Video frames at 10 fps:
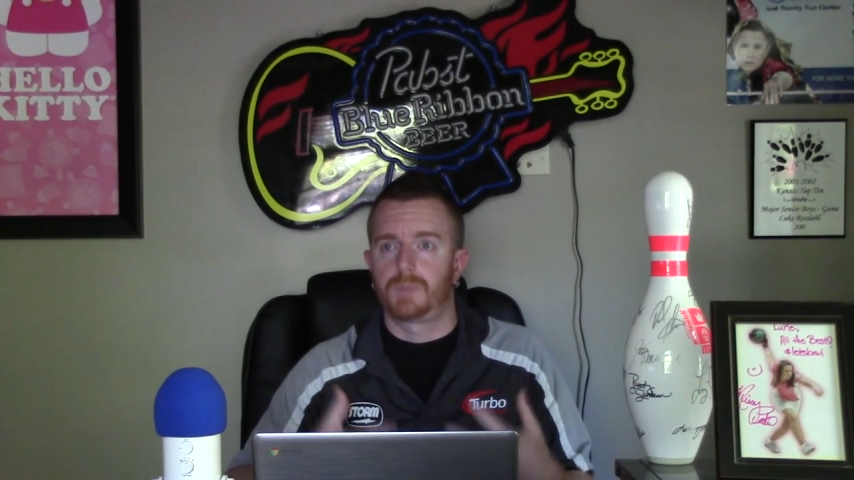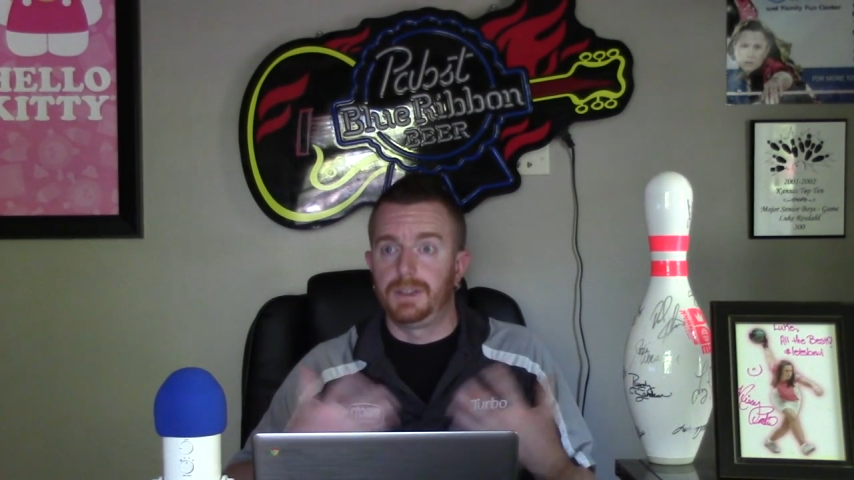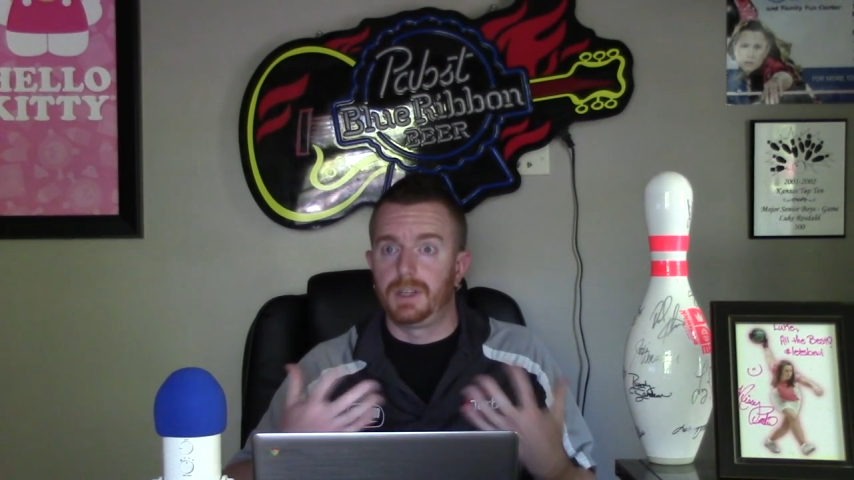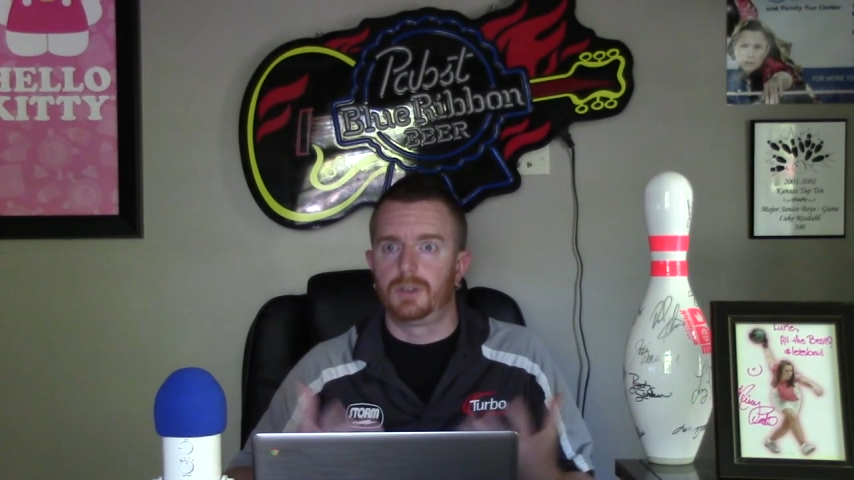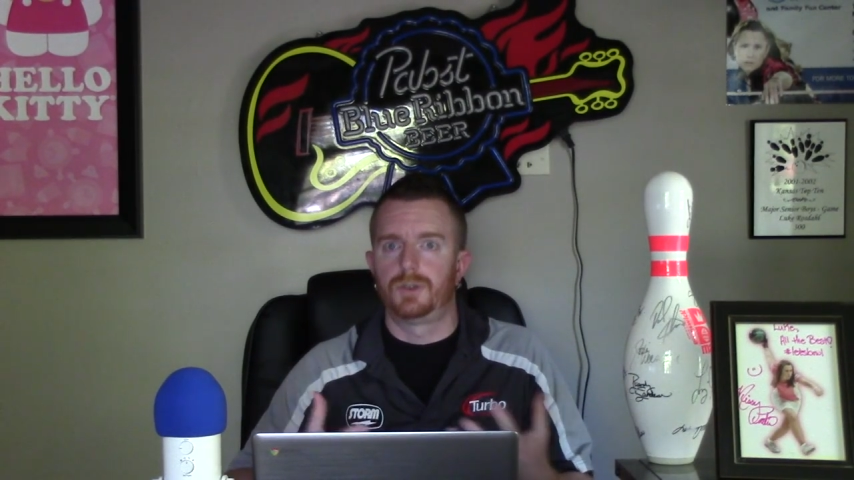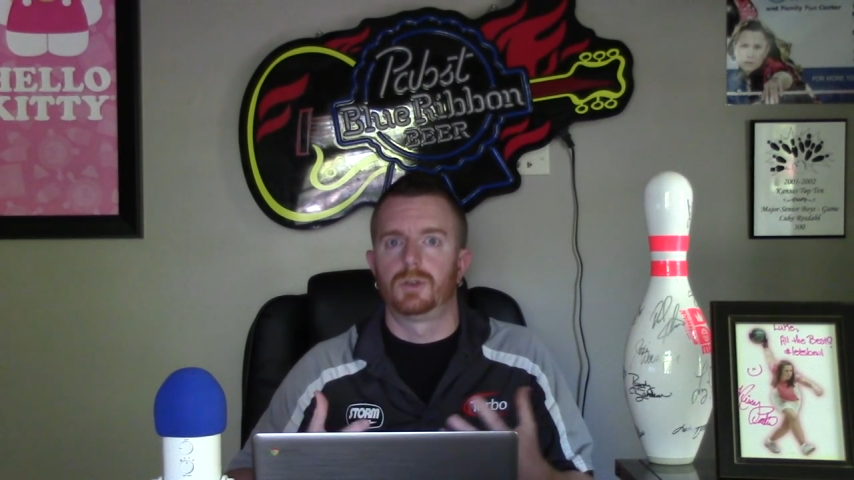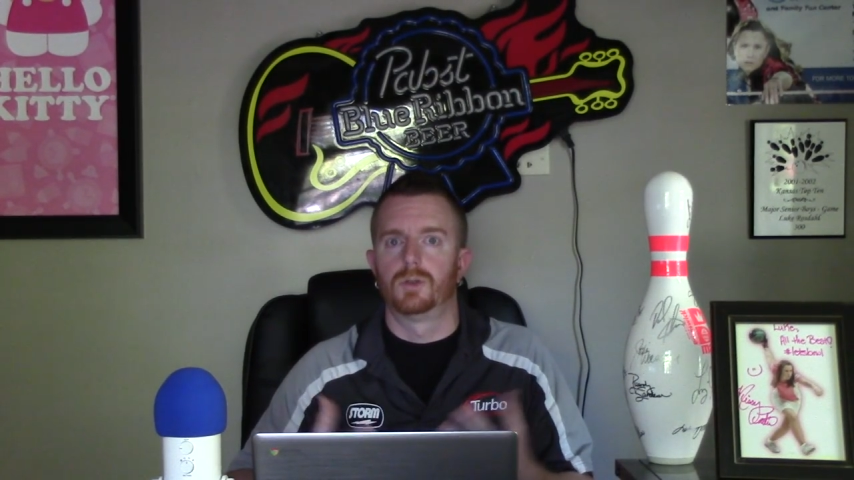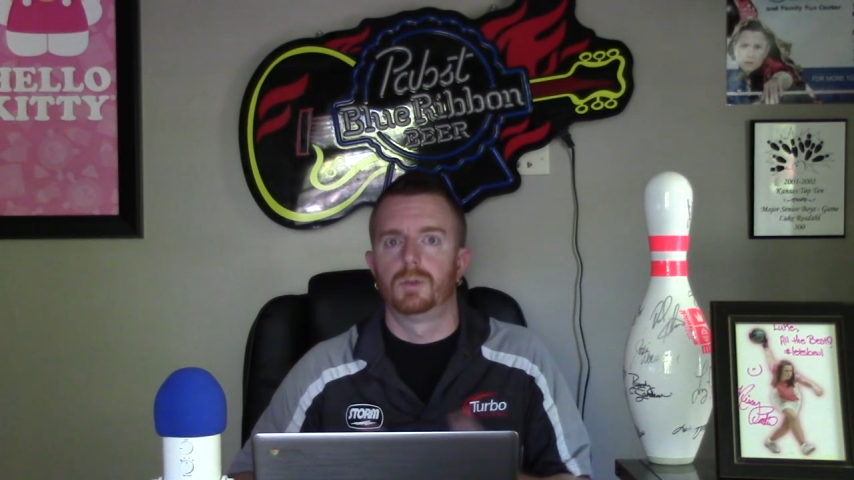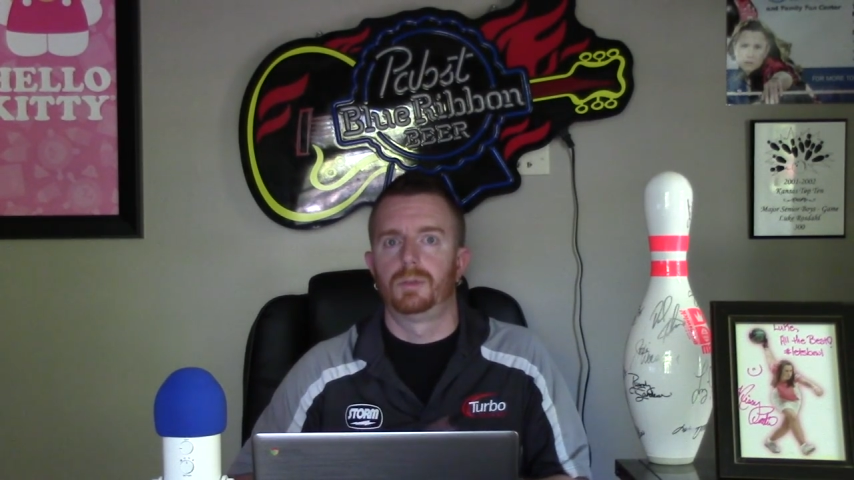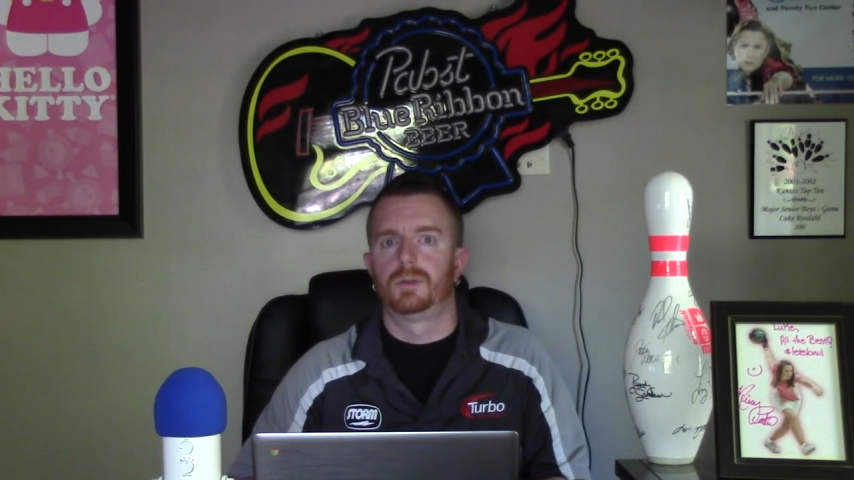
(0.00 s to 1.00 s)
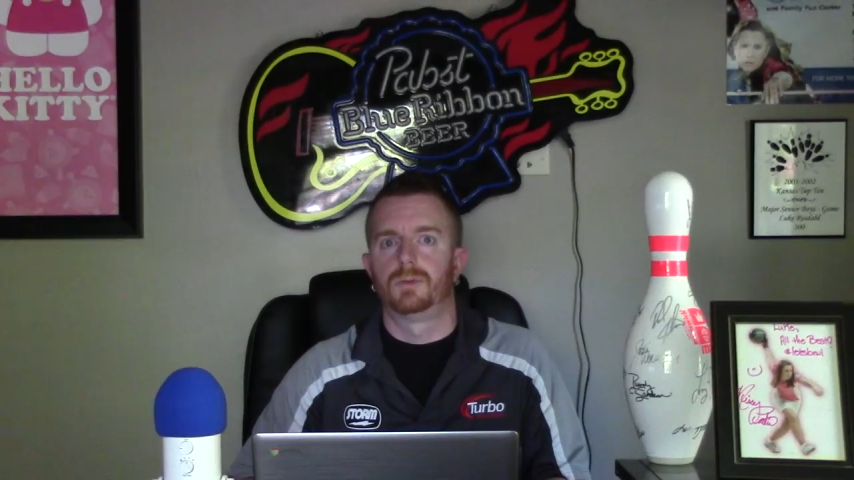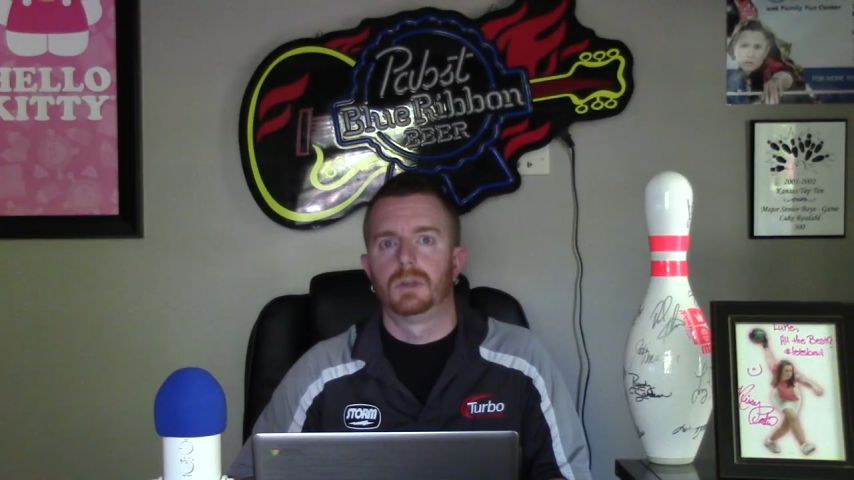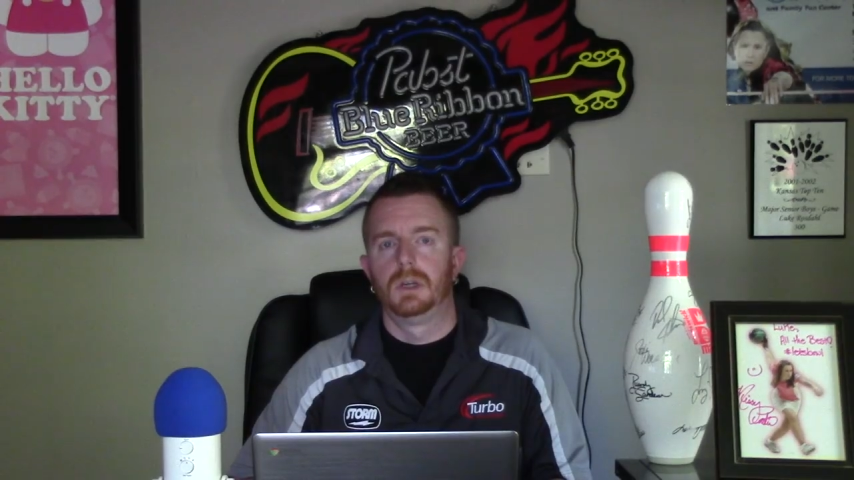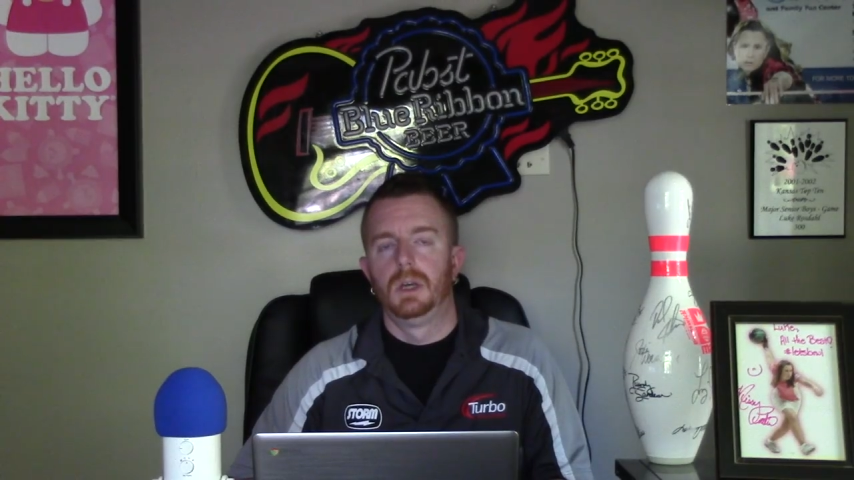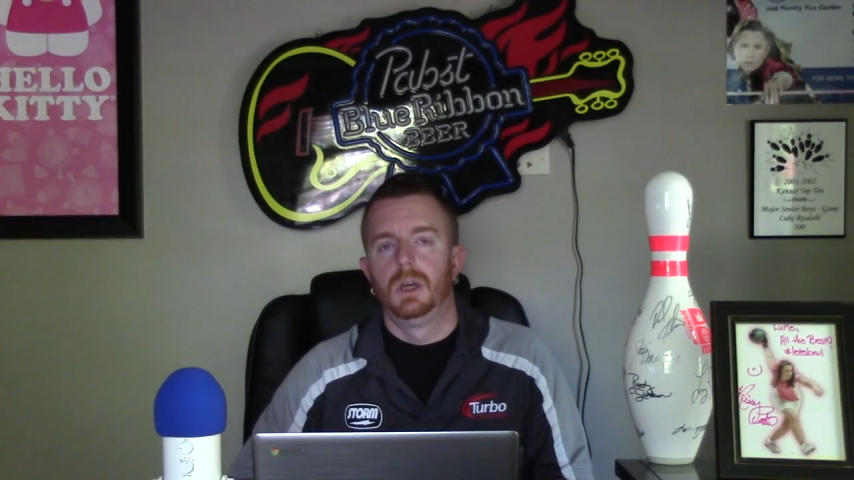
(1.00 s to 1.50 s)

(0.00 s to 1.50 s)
intelligent group of